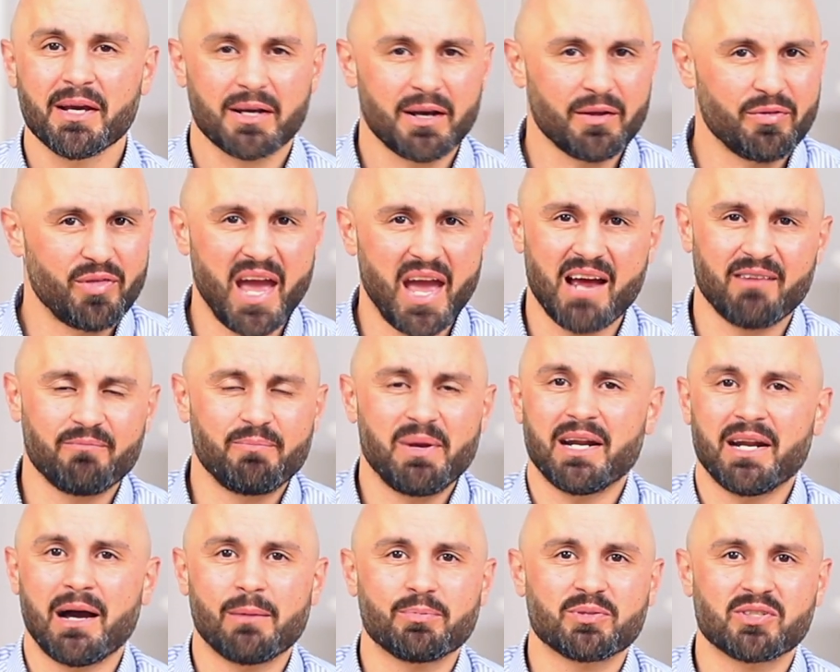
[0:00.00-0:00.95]
Could they have
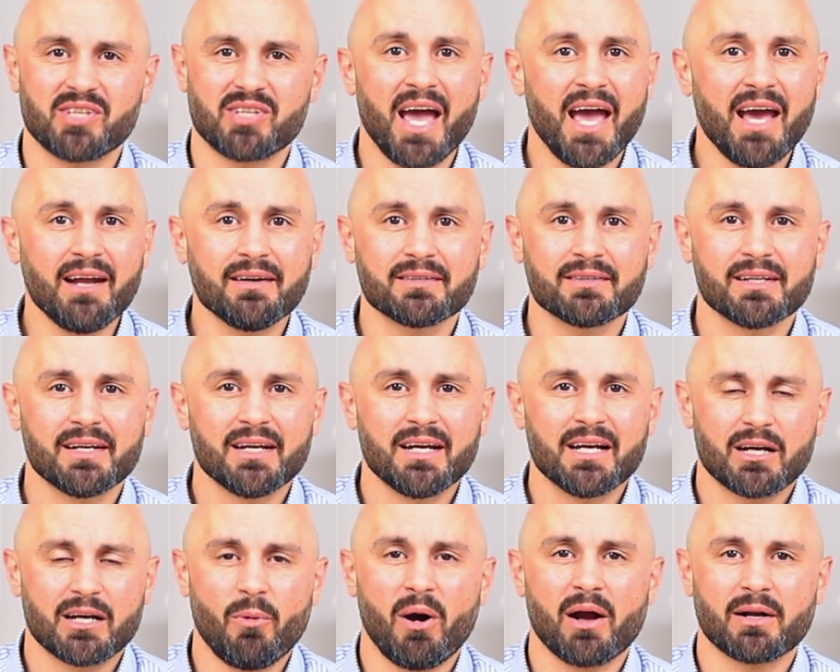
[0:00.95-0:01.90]
been upset?
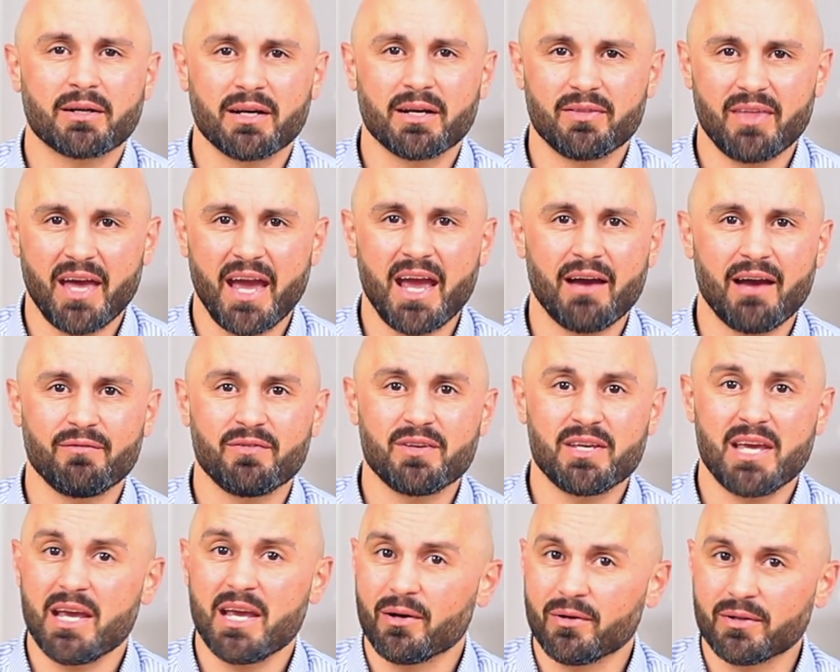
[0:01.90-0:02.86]
Come on, could they have
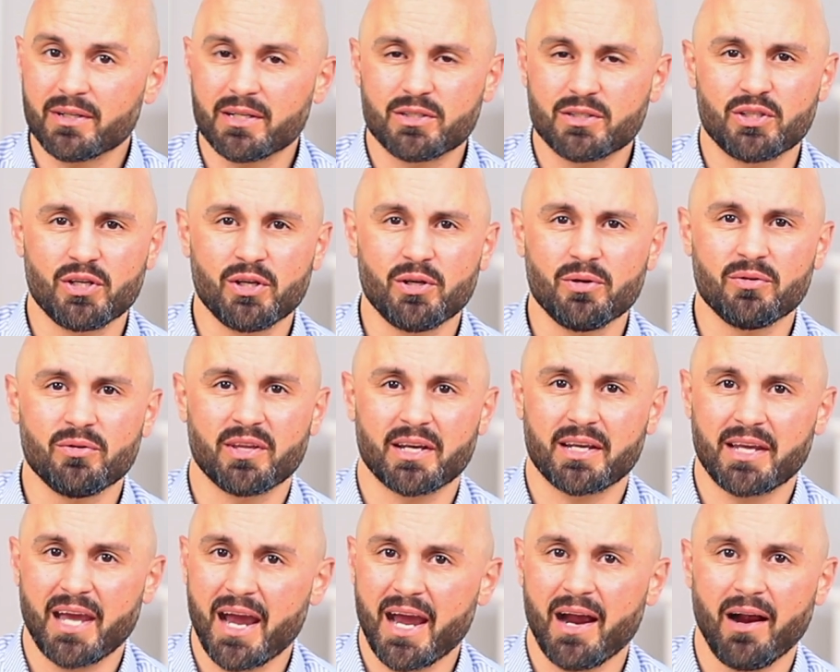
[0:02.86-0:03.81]
yielded to the
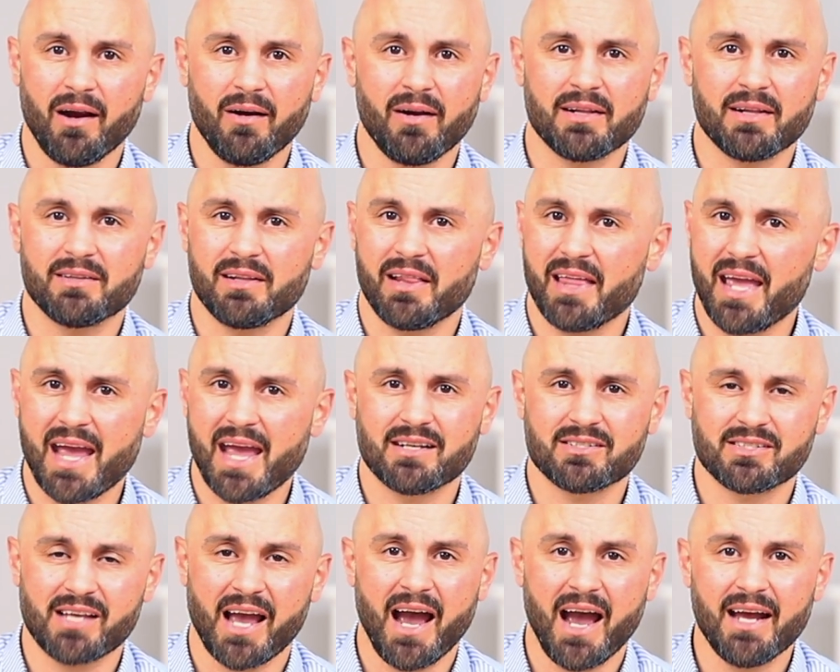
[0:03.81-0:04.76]
care and to the
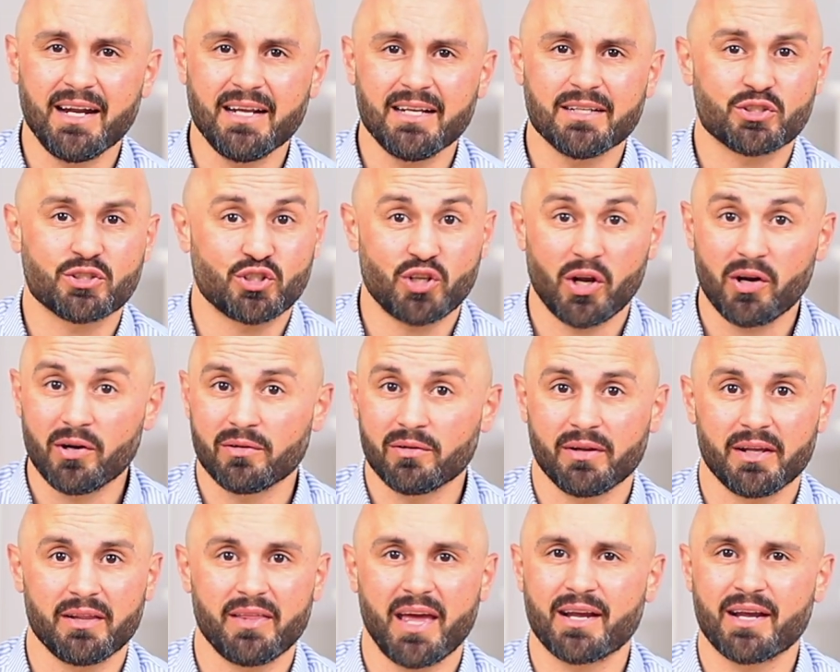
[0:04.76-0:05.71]
anxiety?
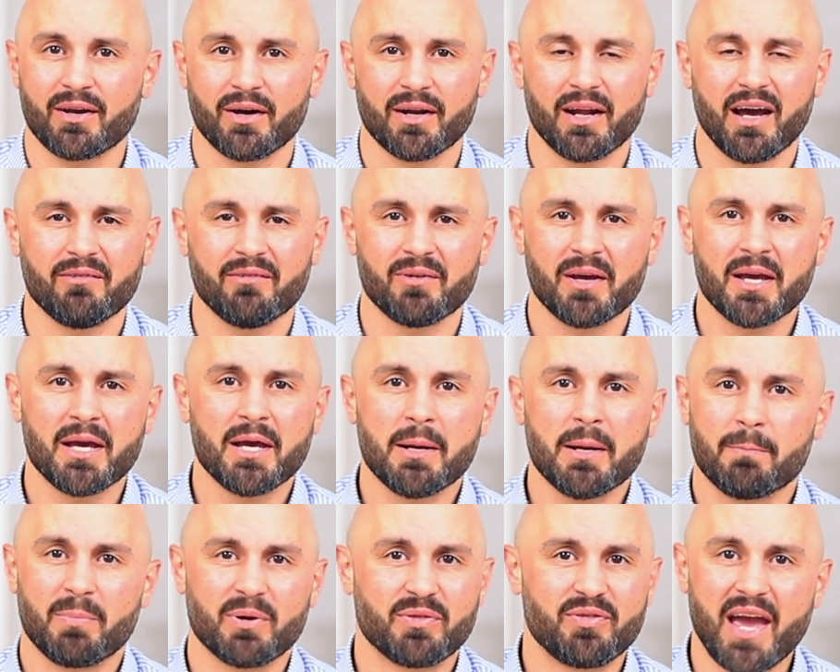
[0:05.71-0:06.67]
Certainly they could have,
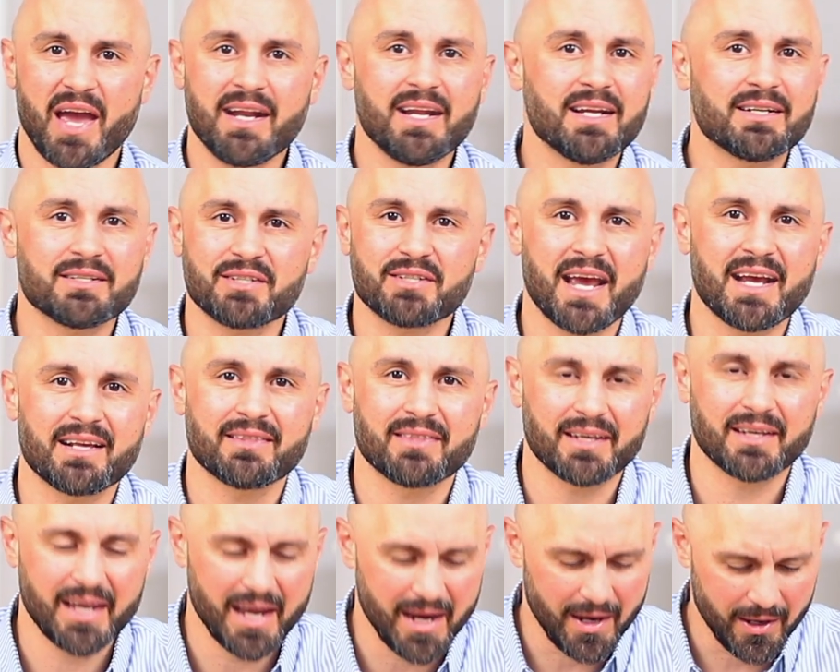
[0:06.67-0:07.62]
but they didn't take
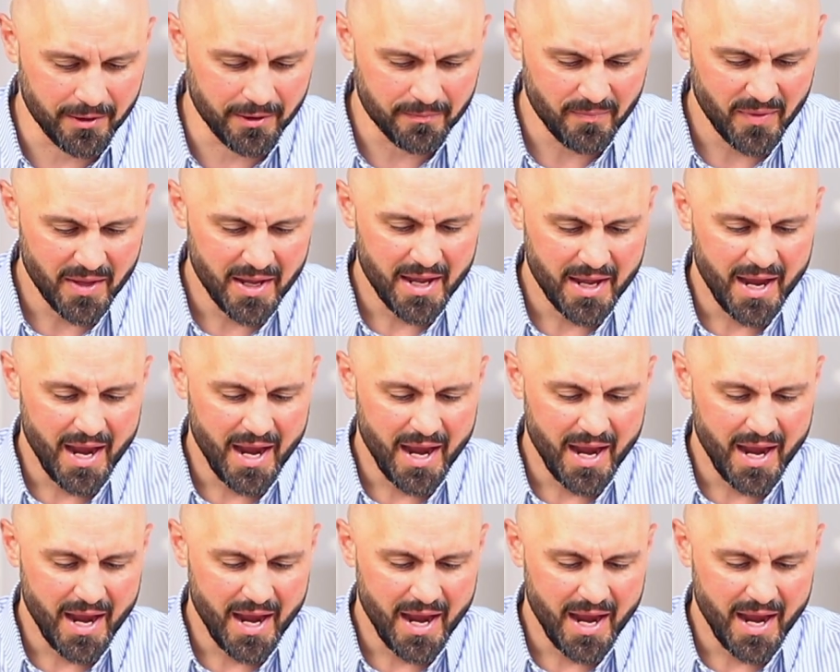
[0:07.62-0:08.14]
the care.